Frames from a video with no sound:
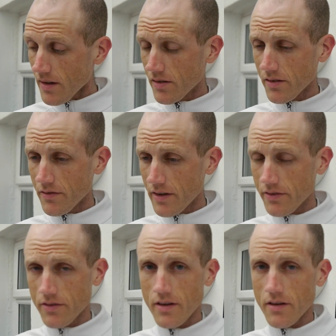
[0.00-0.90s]
So there's a
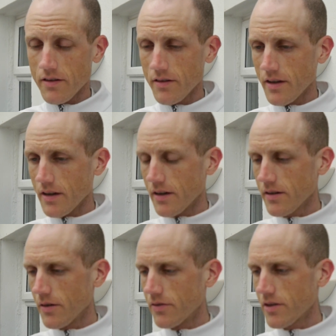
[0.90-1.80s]
very
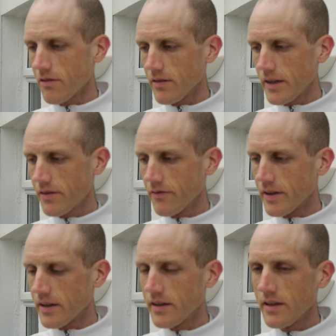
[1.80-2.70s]
close correlation
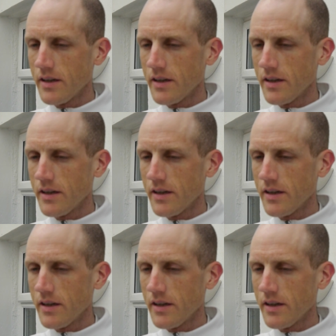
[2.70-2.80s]
there.